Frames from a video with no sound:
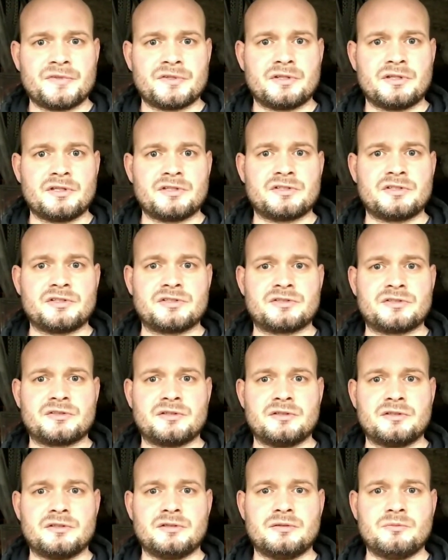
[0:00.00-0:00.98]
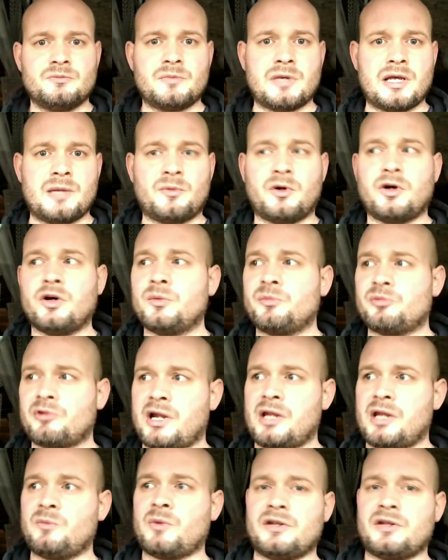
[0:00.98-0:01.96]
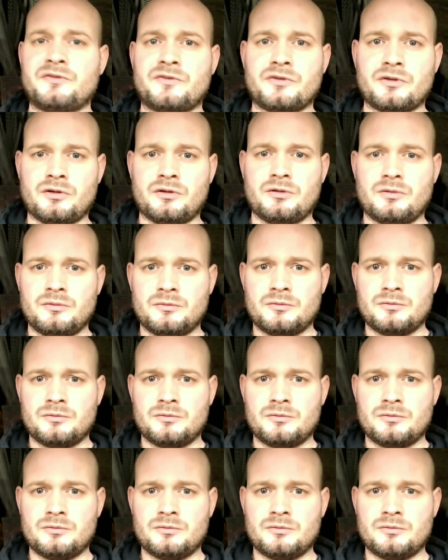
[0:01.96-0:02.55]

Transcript: So this is where my brain went to